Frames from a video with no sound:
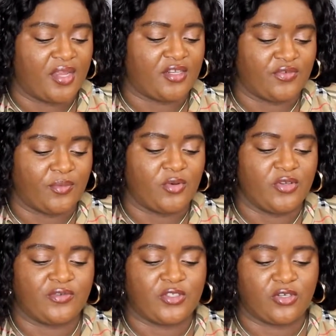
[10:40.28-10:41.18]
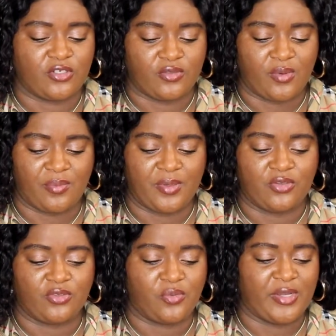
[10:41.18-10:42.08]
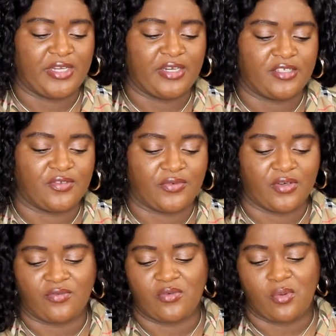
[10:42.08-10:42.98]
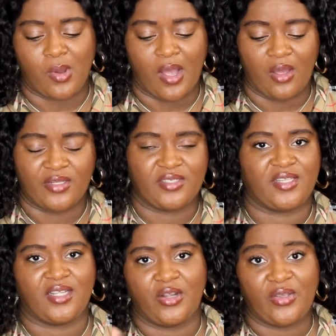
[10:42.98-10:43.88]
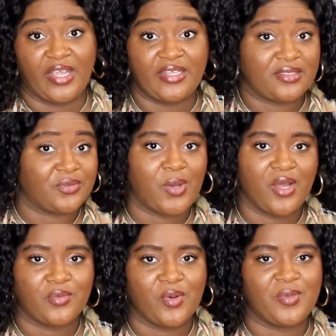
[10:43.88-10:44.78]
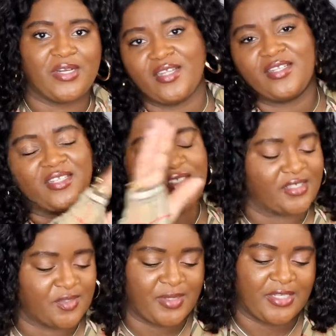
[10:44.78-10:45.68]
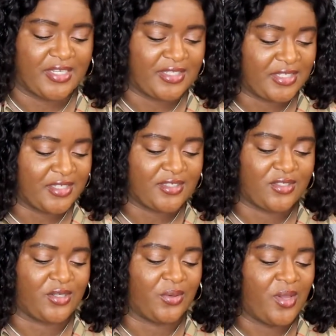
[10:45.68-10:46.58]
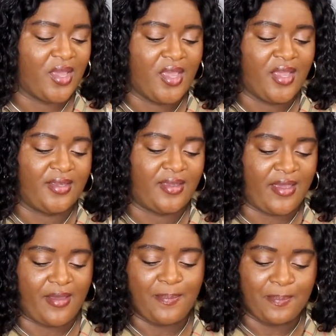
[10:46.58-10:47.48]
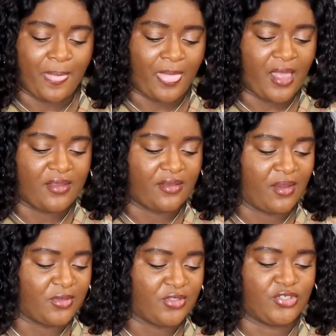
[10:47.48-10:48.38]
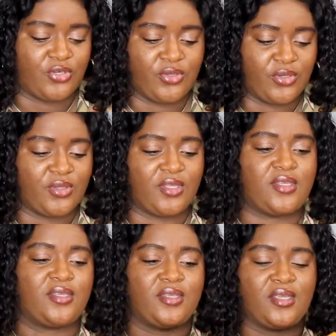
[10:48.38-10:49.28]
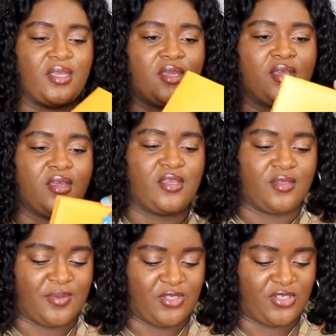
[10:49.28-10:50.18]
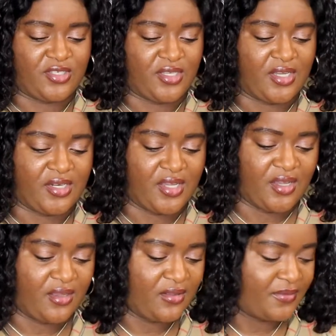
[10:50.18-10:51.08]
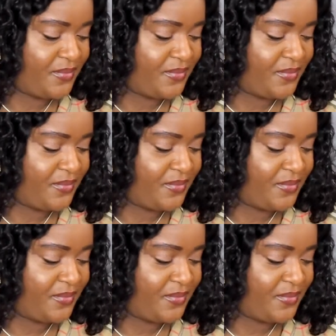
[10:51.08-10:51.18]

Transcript: and it's from Louis Vuitton as well I've been on the waiting list for it for a while they said they located one one minute and then the next minute they didn't so yeah so I'm going to show you this and just sitting here